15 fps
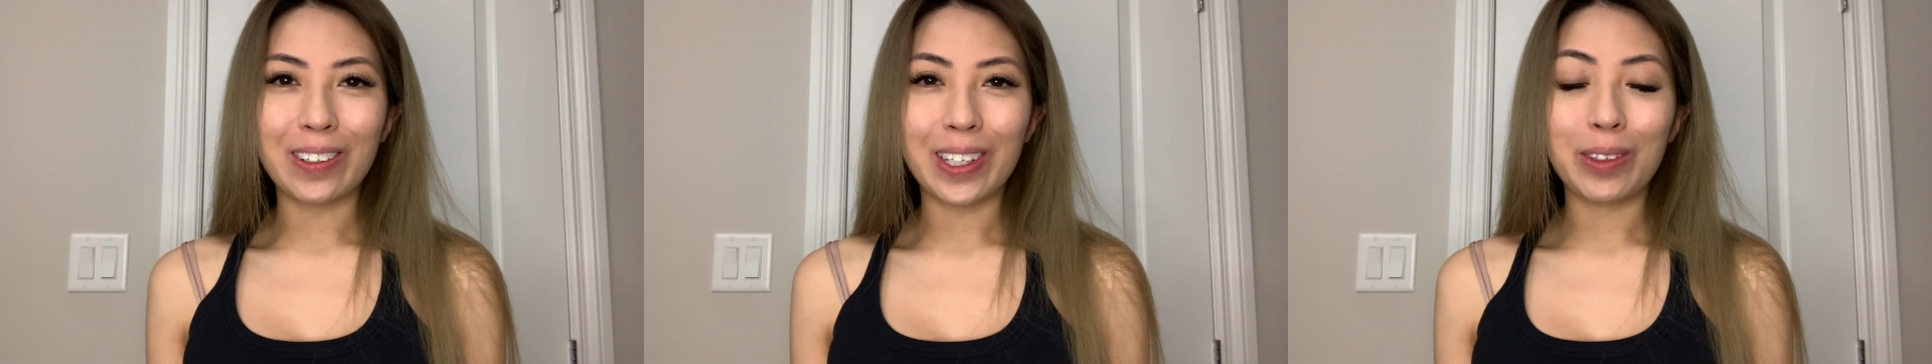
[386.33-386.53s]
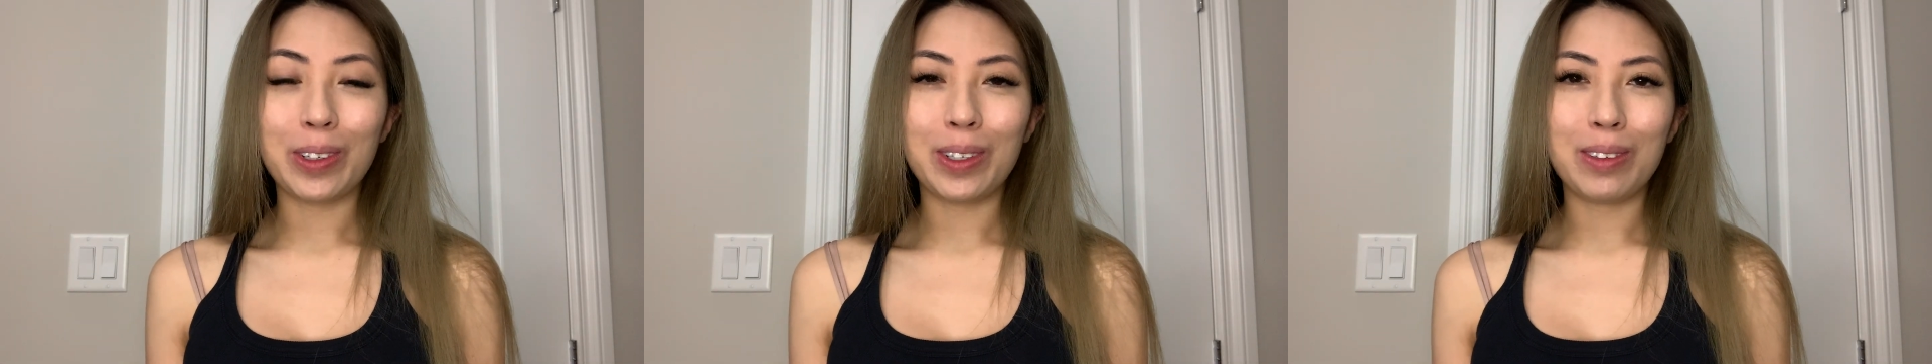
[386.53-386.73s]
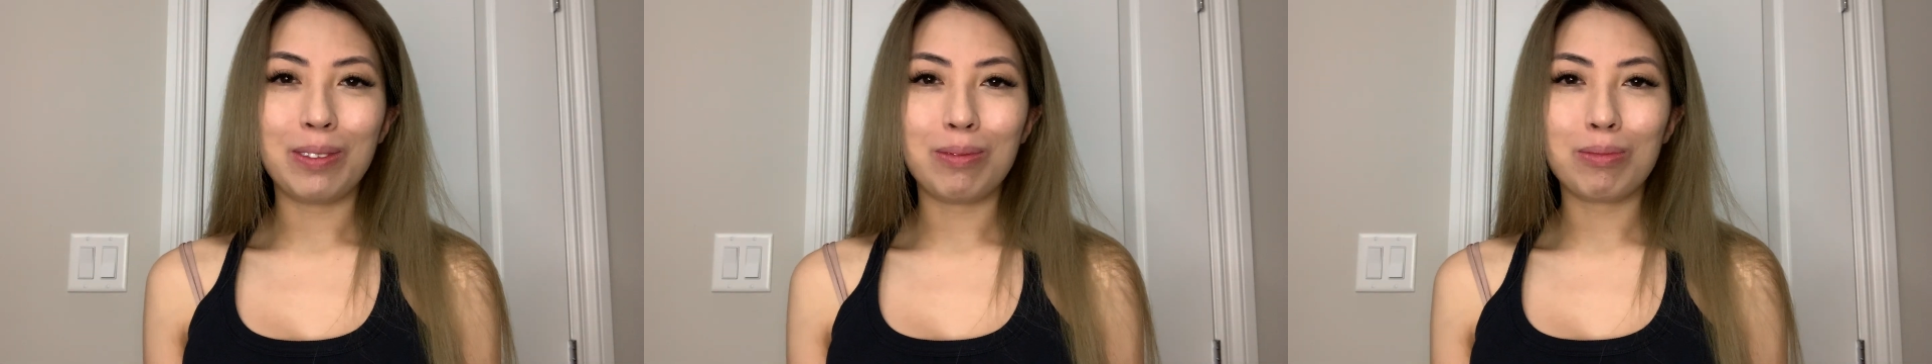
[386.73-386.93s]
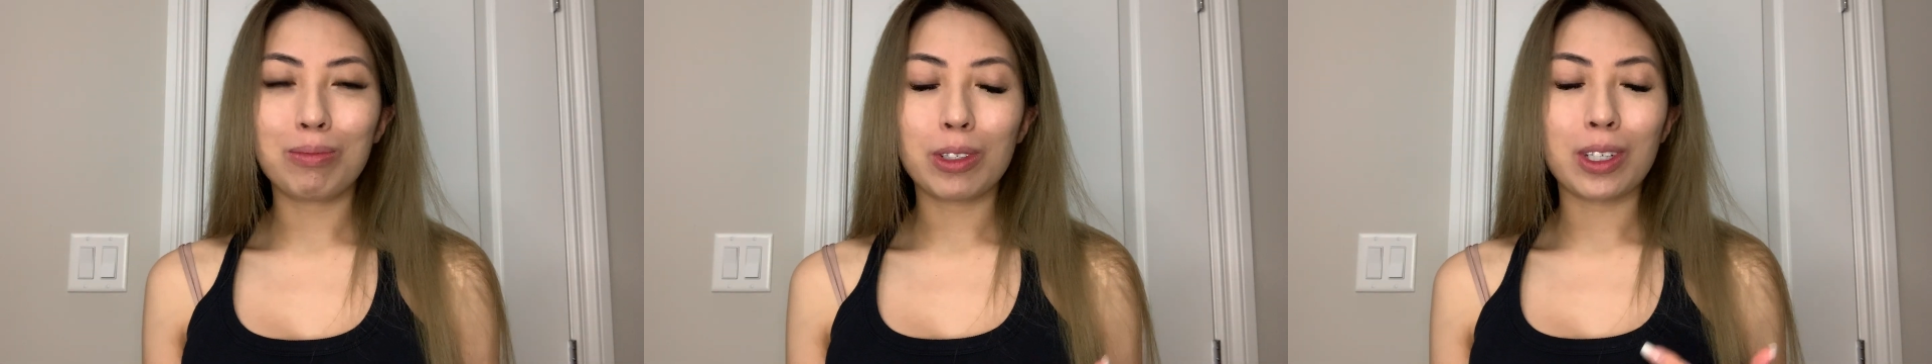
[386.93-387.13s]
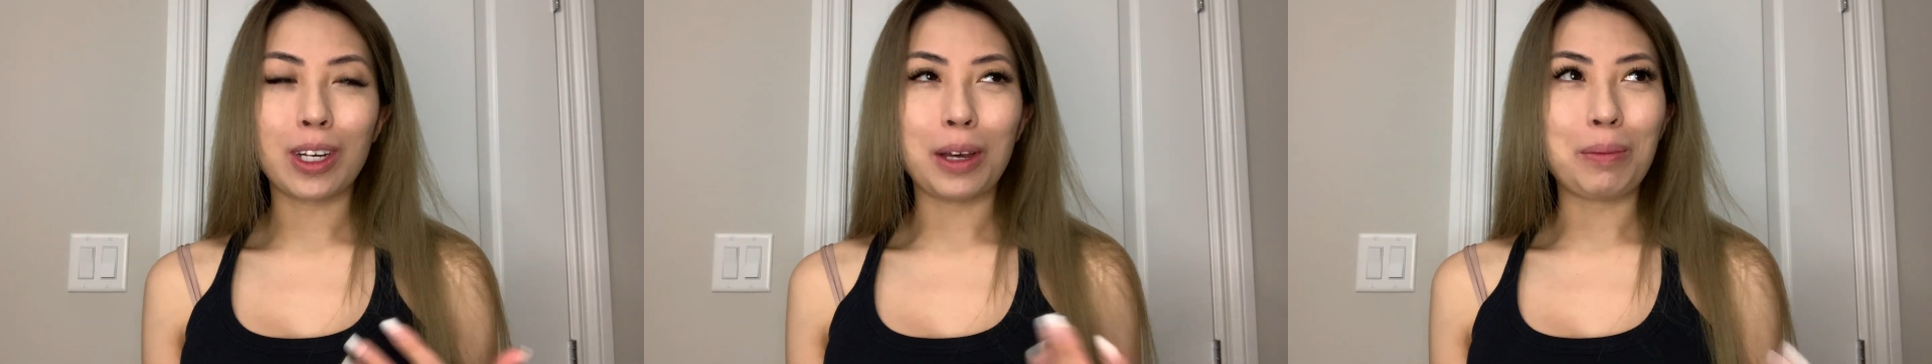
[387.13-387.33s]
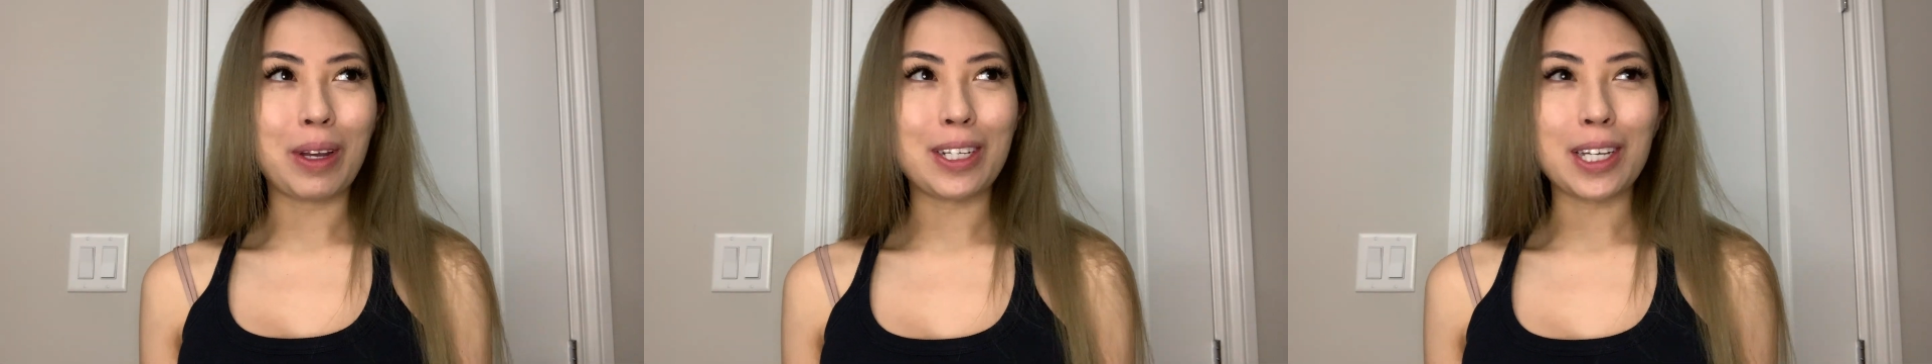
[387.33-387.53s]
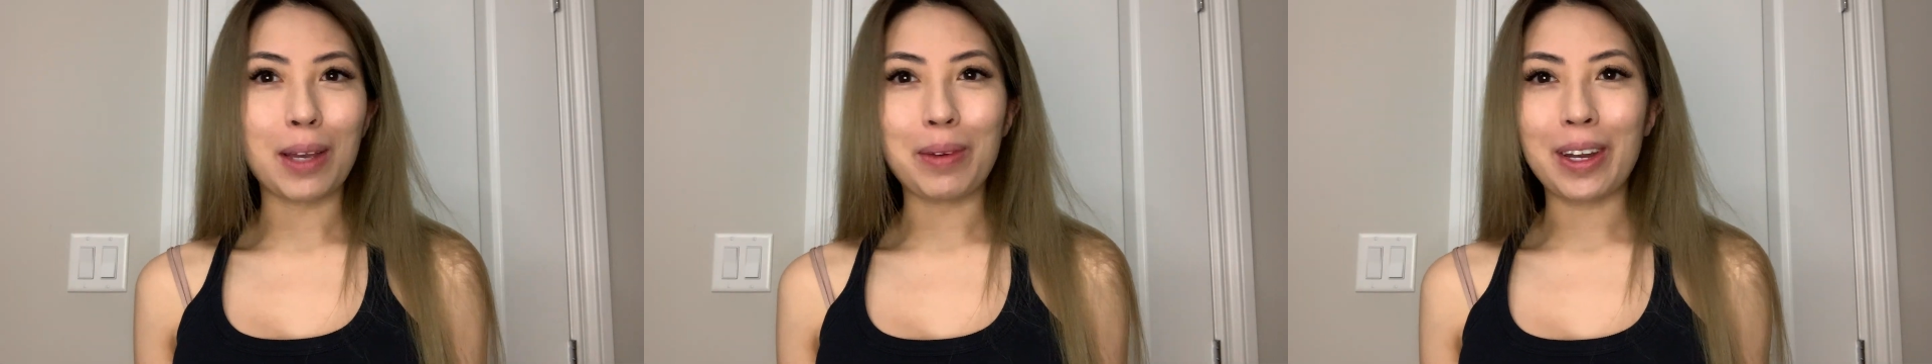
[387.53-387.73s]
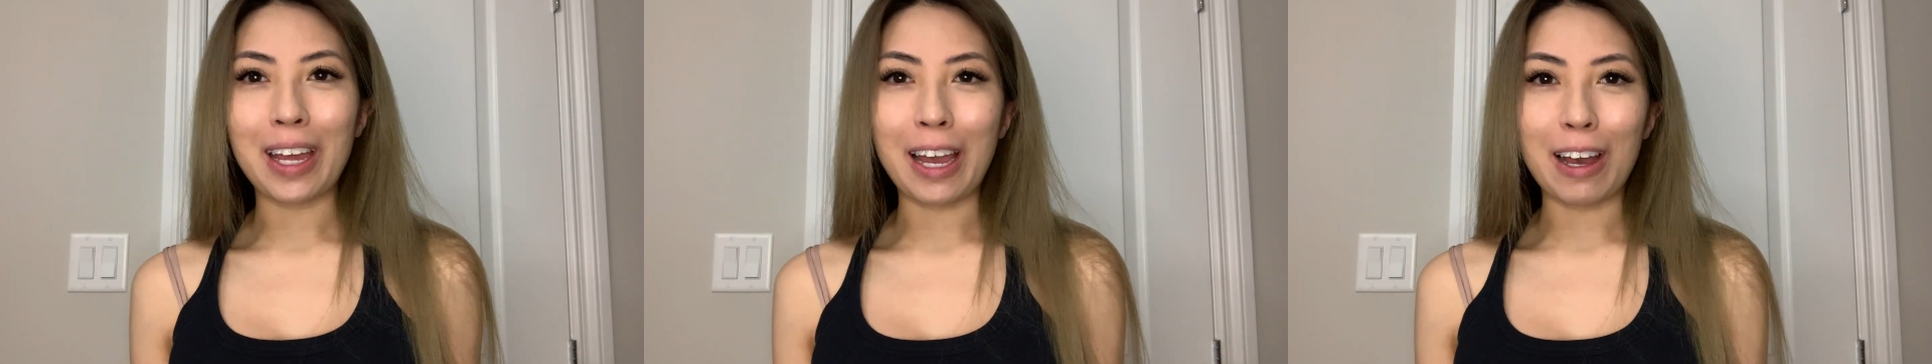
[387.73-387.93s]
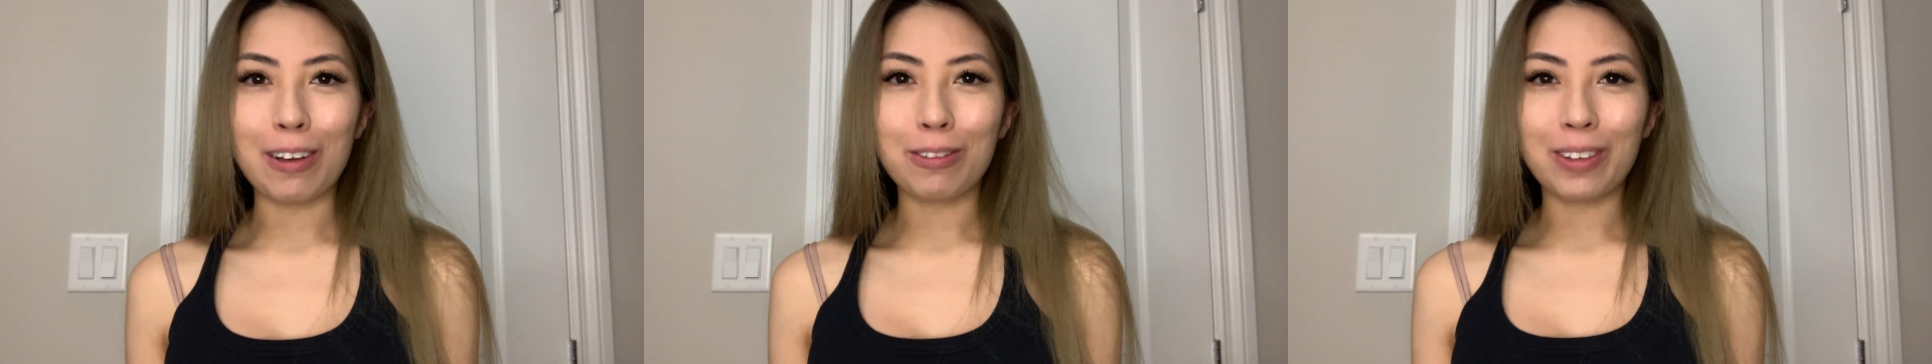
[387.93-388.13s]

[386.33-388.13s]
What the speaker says: it would cut my time in half,